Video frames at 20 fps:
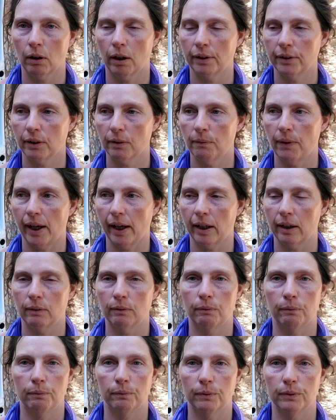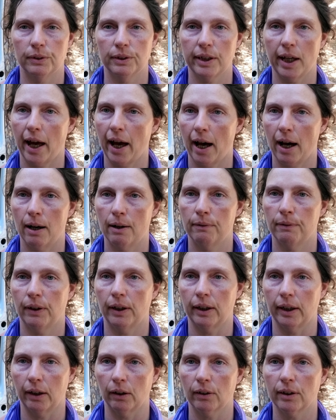on your van to have
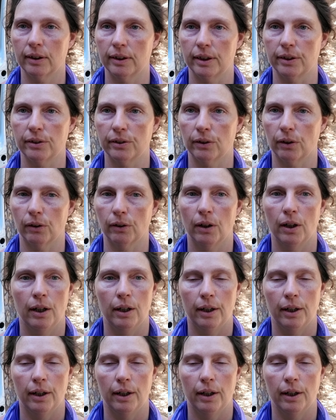an air conditioner.